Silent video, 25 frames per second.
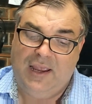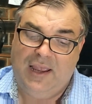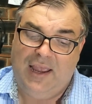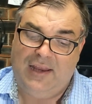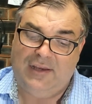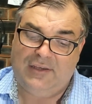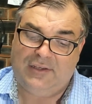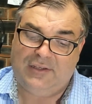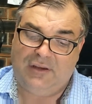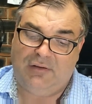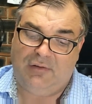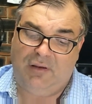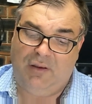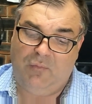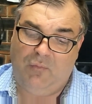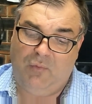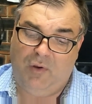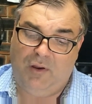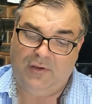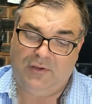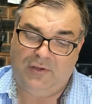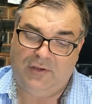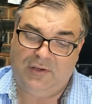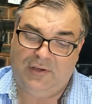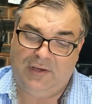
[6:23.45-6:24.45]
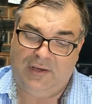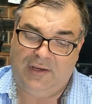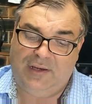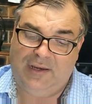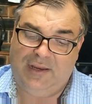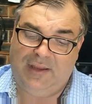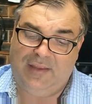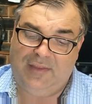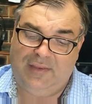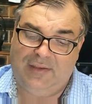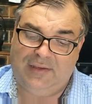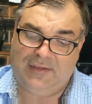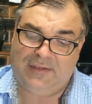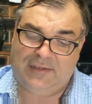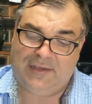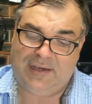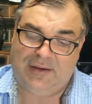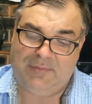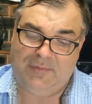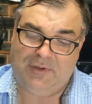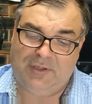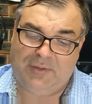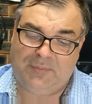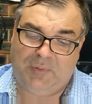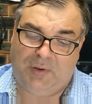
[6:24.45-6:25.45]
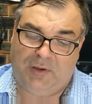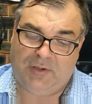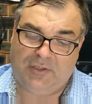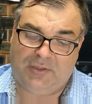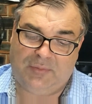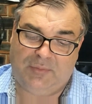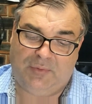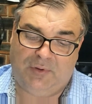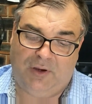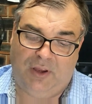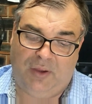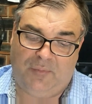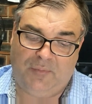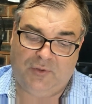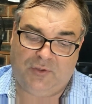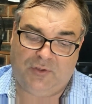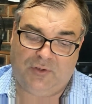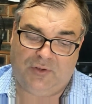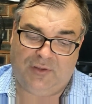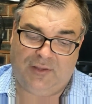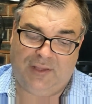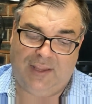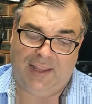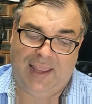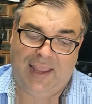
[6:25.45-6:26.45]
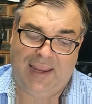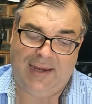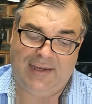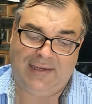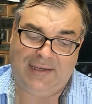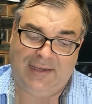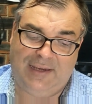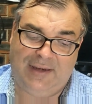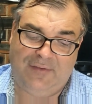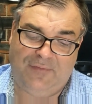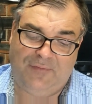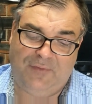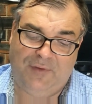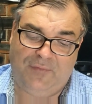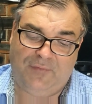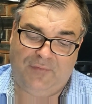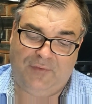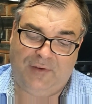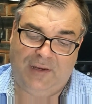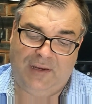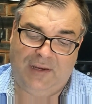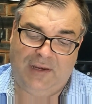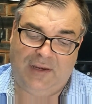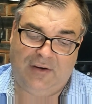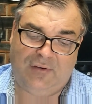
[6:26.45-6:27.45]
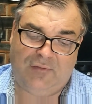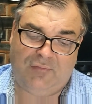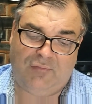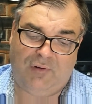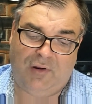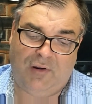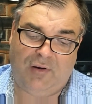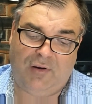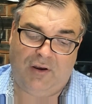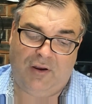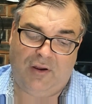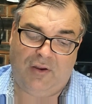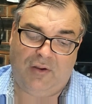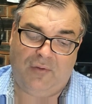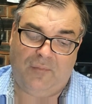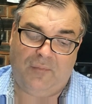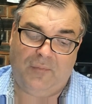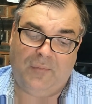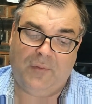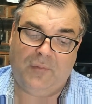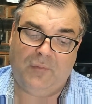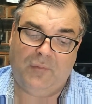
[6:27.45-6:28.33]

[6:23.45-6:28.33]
and so I wanted it in the slimmest possible option, the 1815 chrono,